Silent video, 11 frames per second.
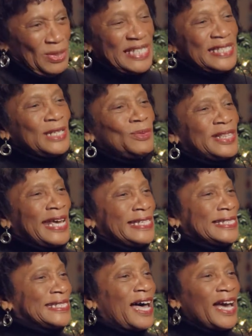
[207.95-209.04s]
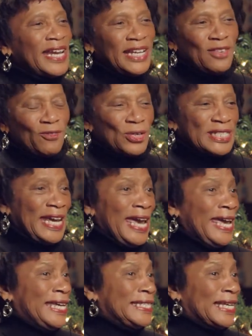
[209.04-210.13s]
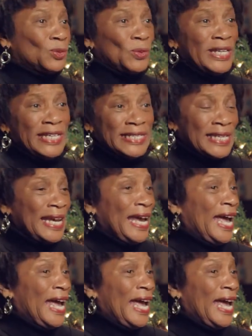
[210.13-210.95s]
We sit with anxiety for days and weeks